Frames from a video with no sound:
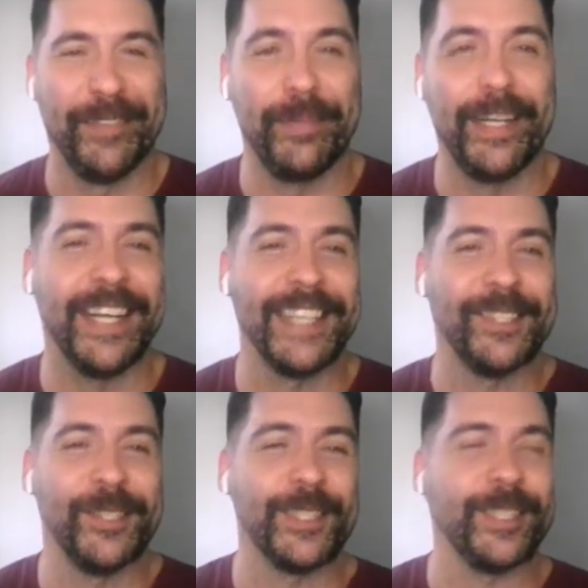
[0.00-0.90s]
Big guys are
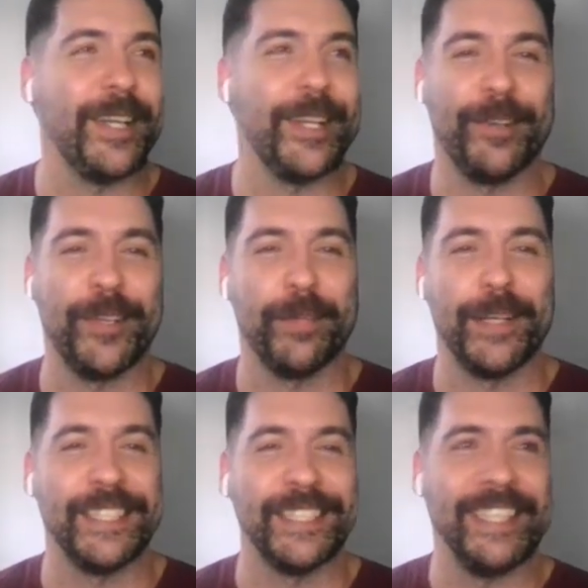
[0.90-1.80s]
too slow to throw the
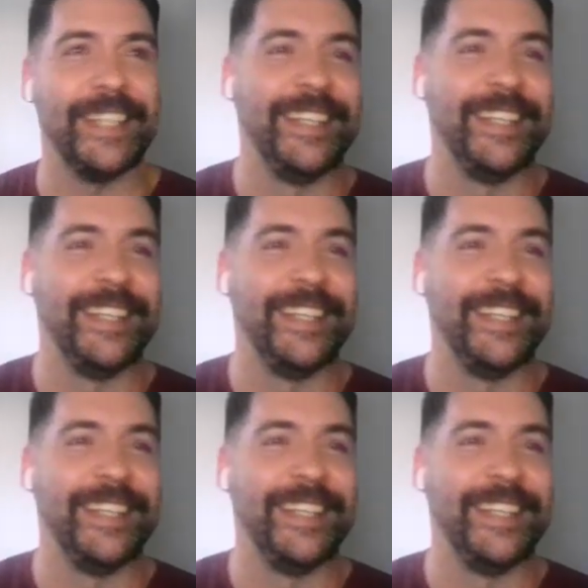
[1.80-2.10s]
punches now.